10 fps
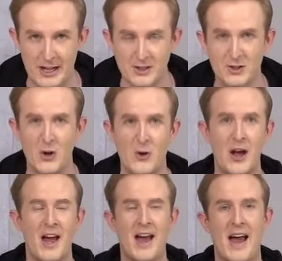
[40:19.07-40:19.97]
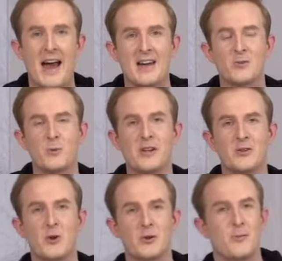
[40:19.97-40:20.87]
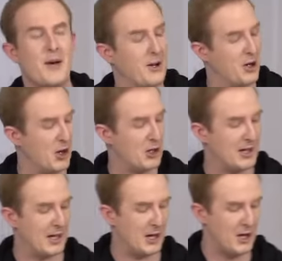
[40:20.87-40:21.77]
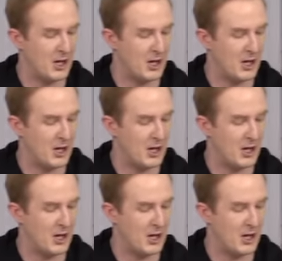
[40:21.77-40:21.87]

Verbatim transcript: So as we talked about earlier,